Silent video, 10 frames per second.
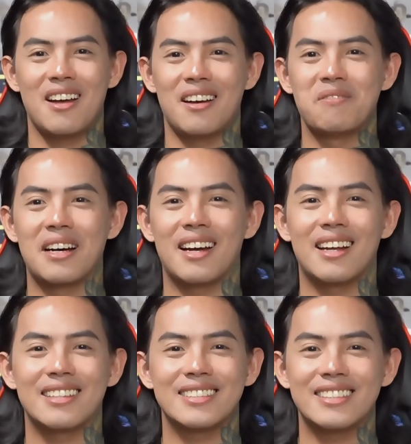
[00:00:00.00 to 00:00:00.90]

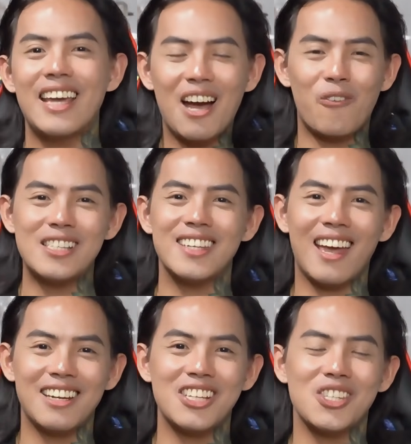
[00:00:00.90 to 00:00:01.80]
But yeah, once
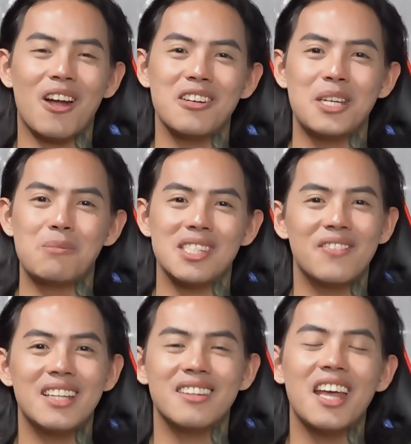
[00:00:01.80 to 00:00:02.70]
again, it's R. James
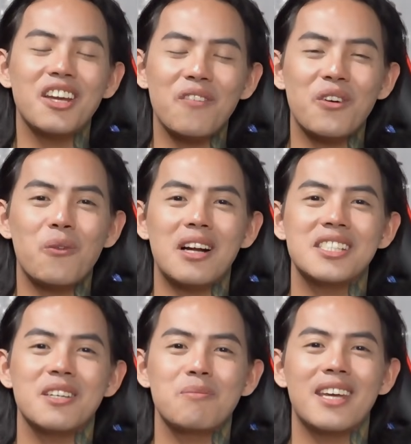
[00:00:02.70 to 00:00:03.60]
David. Thank you for
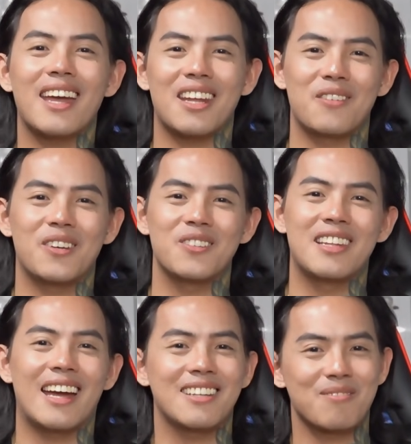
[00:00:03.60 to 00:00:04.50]
watching me and have a good
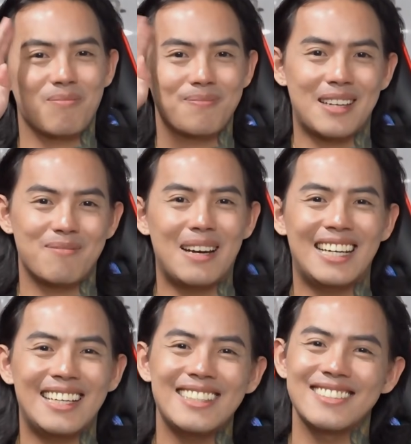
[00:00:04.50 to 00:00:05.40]
night.
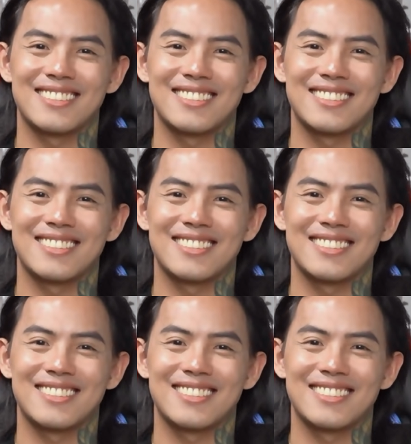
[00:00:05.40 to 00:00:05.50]
Bye!